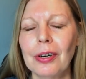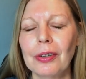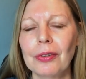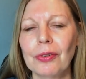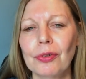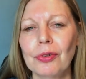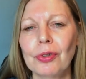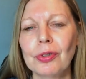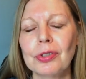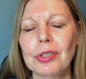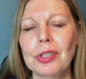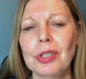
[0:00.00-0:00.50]

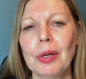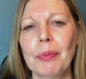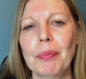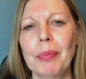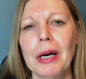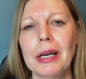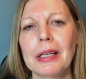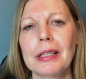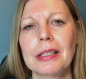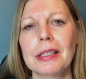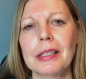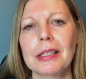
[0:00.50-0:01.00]
constructing a
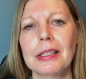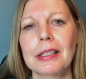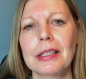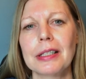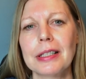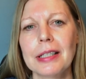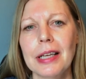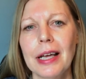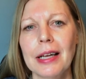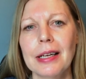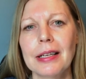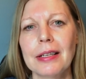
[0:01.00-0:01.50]
pattern
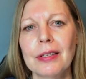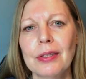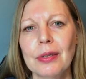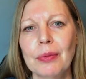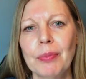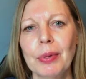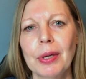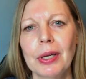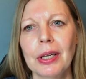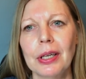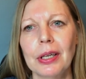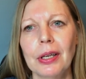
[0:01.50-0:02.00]
tend to
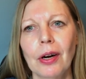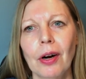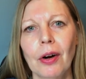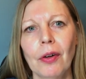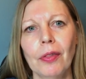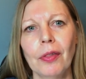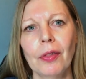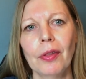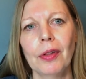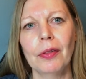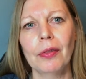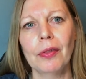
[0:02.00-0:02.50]
be
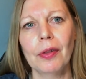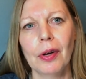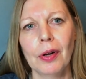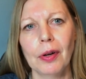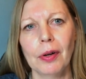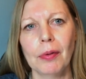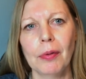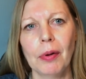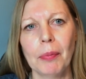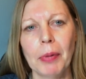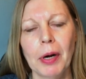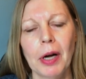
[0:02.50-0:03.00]
on
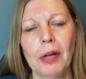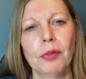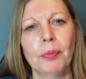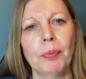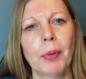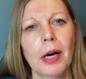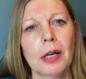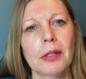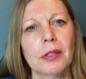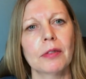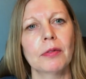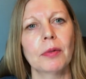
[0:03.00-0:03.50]
as
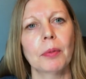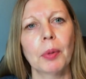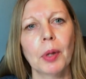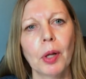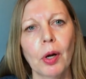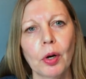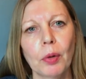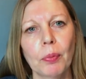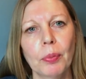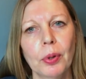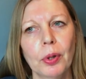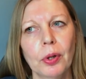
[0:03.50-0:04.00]
part of a
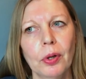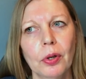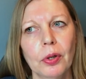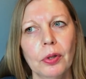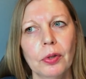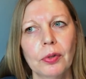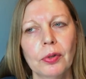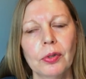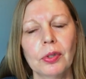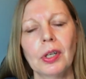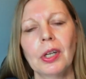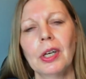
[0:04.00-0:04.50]
blog
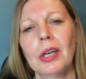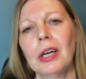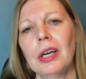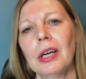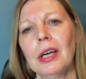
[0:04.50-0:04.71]
post.